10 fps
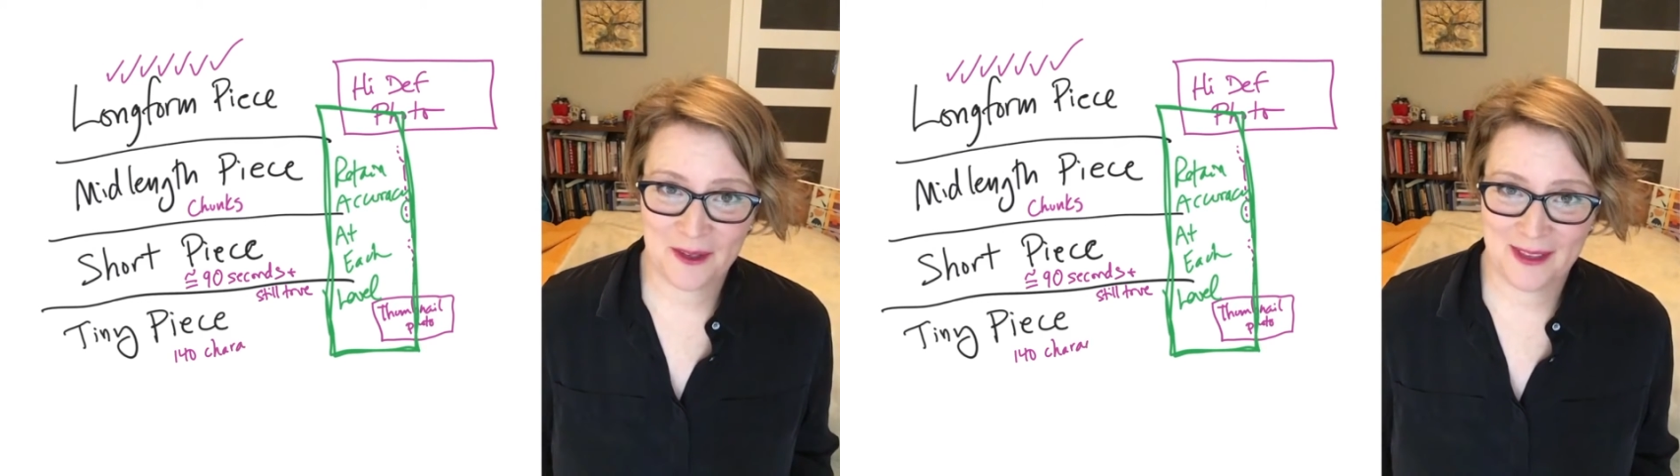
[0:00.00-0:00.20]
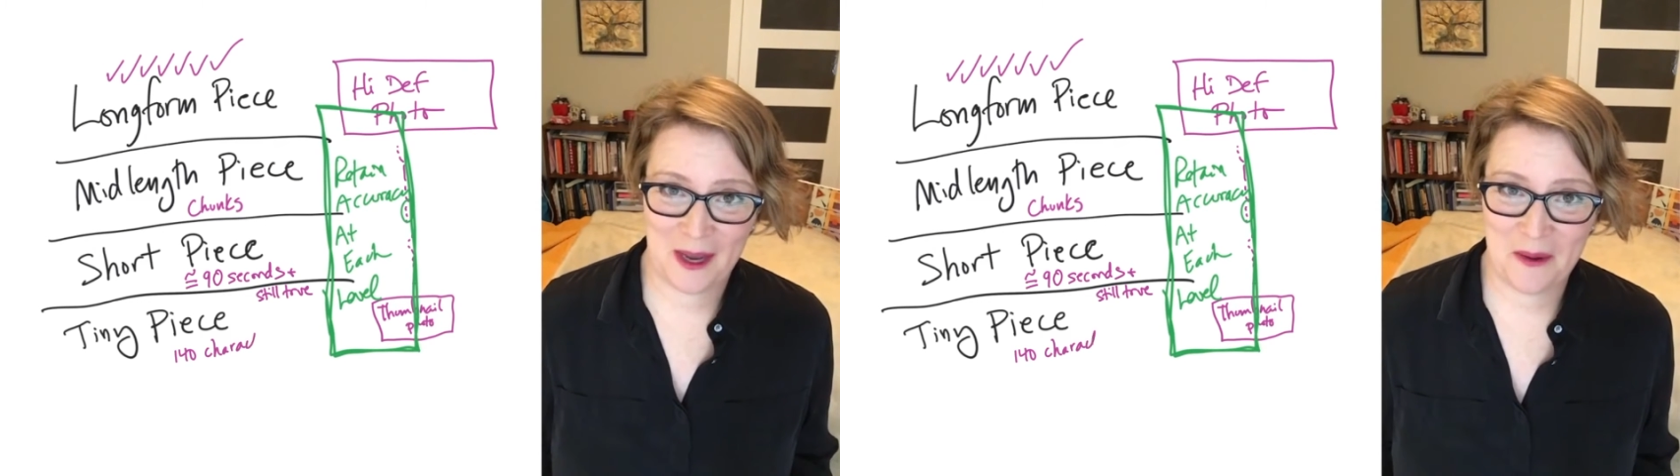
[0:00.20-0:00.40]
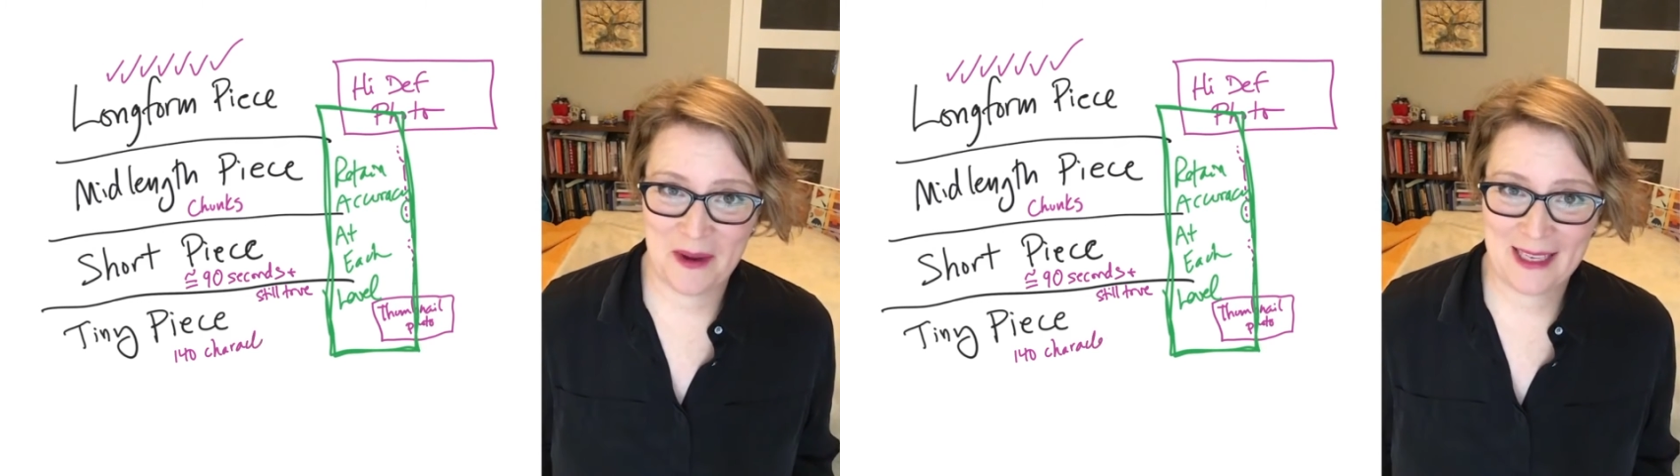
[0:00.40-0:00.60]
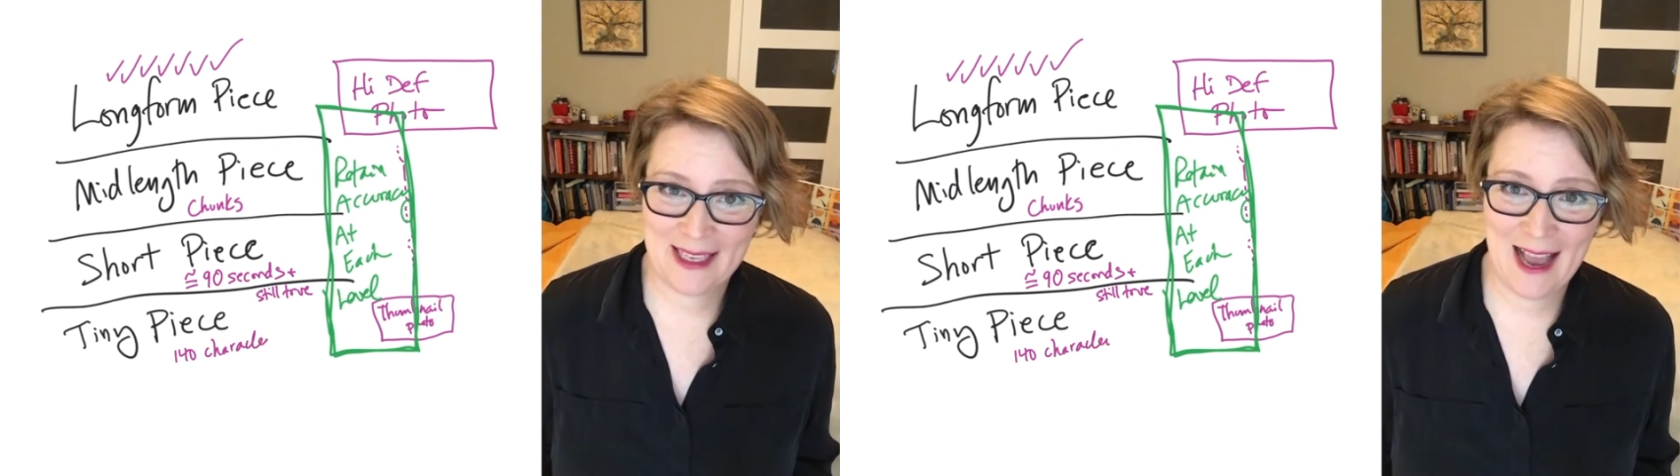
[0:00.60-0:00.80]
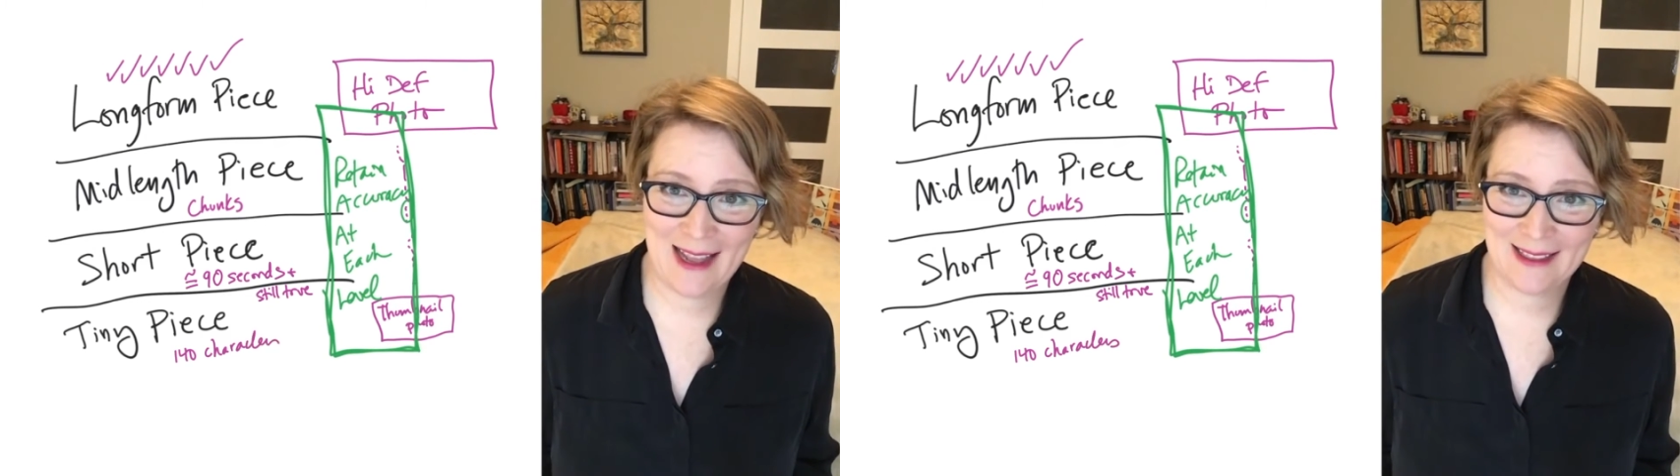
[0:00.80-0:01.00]
that's going to make
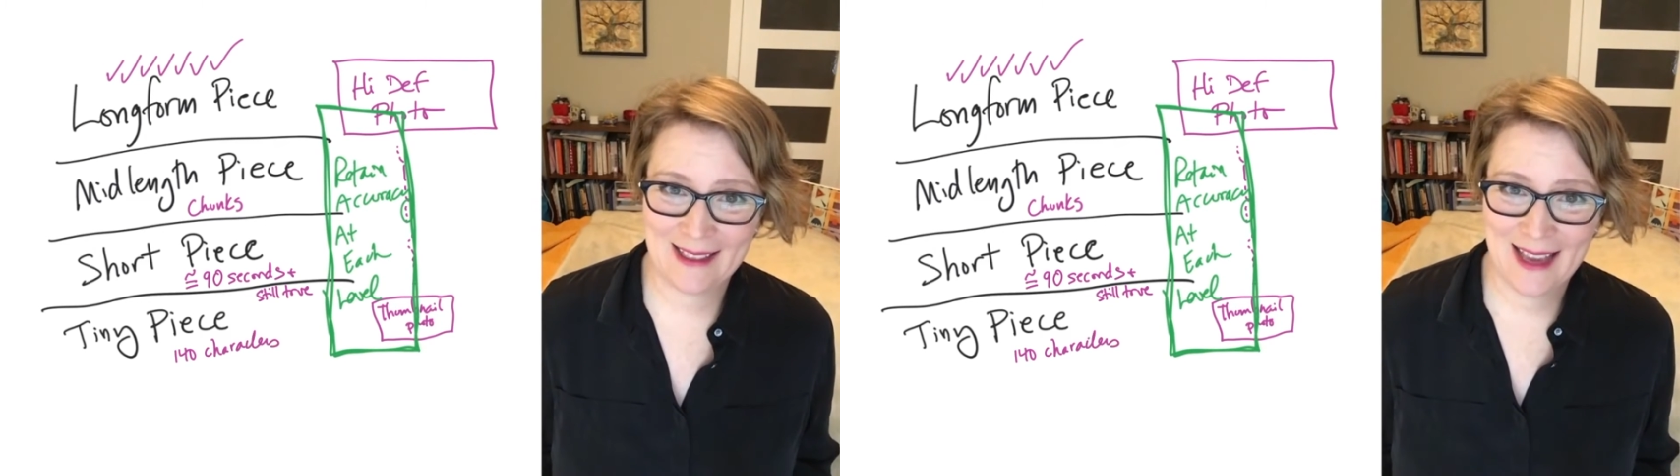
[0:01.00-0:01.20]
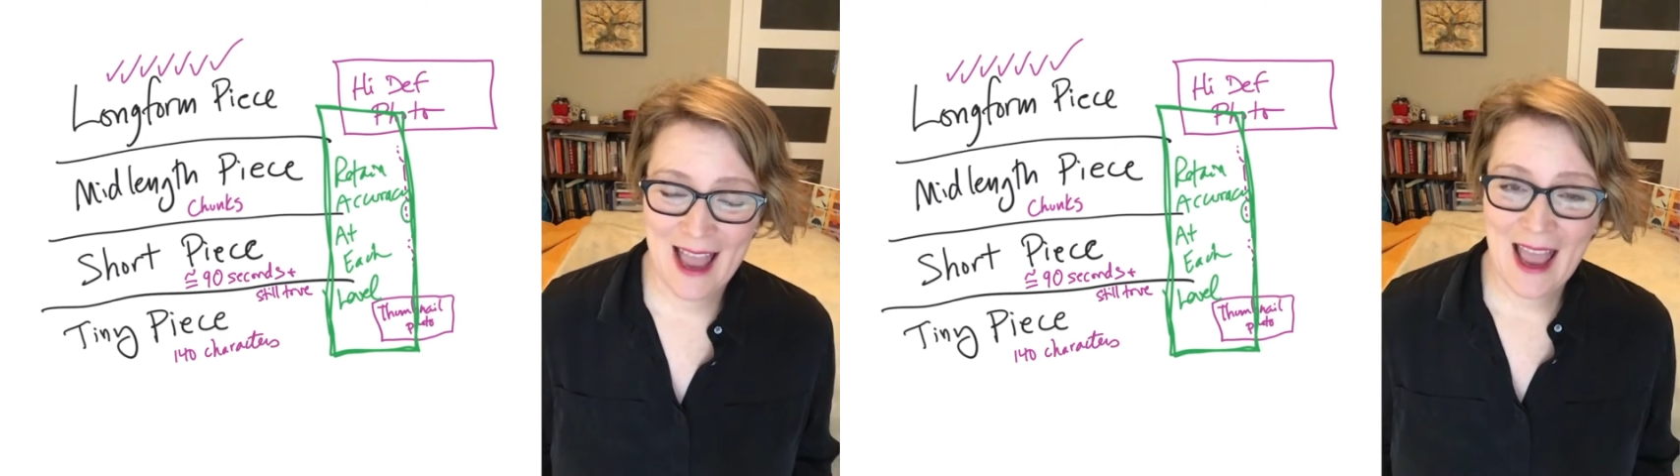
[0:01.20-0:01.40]
sense